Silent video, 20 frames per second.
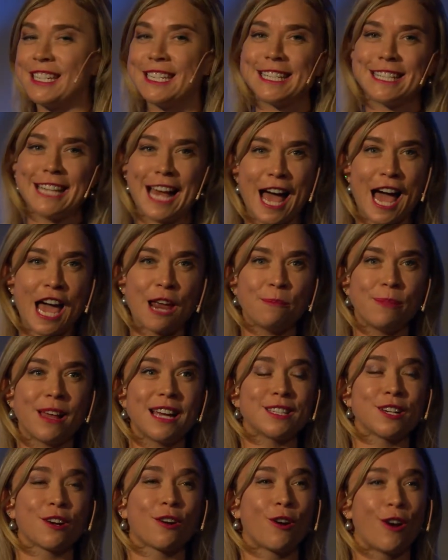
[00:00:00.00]
design
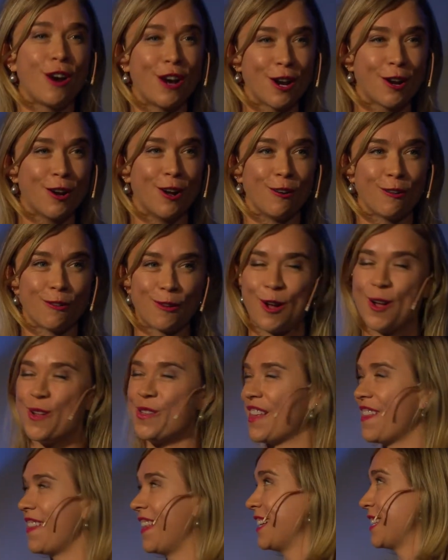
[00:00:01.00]
plays a critical role
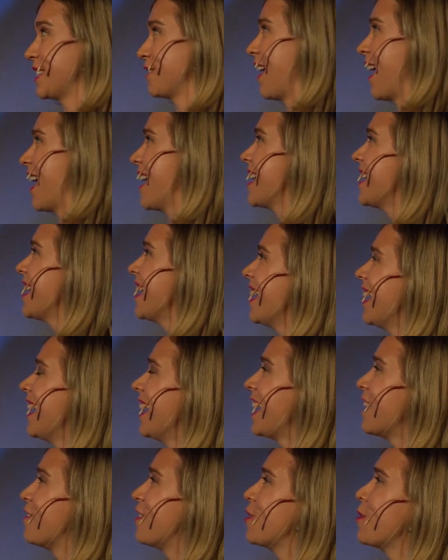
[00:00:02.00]
in this, right?
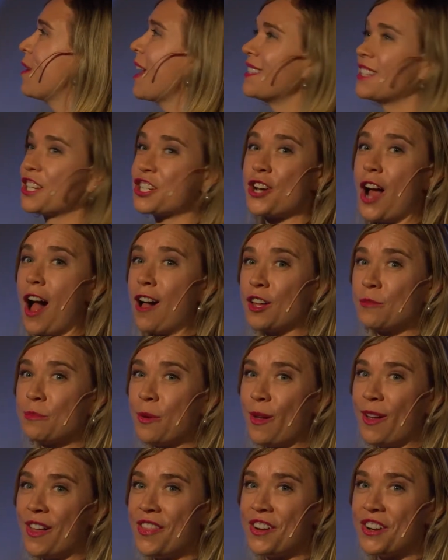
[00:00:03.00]
If anyone has a chocolate
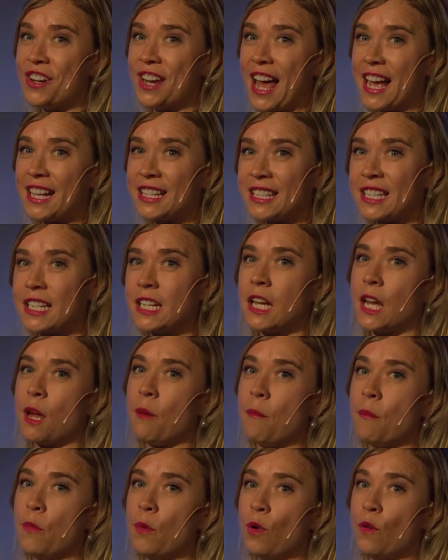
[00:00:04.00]
bowl on their desk,
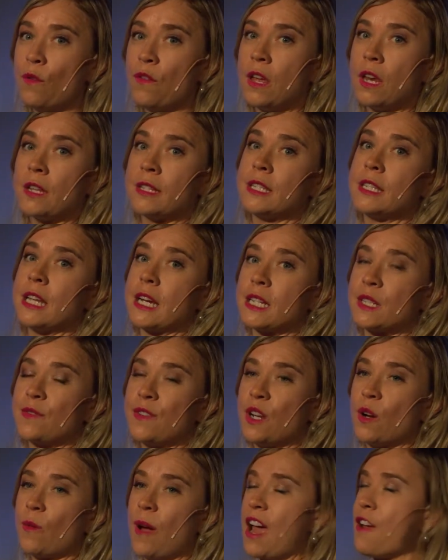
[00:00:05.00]
move it 6
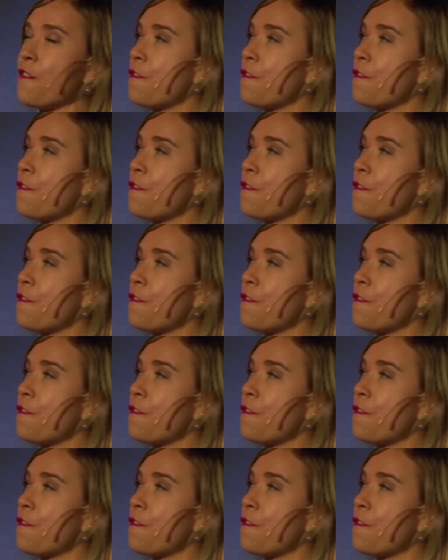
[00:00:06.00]
feet away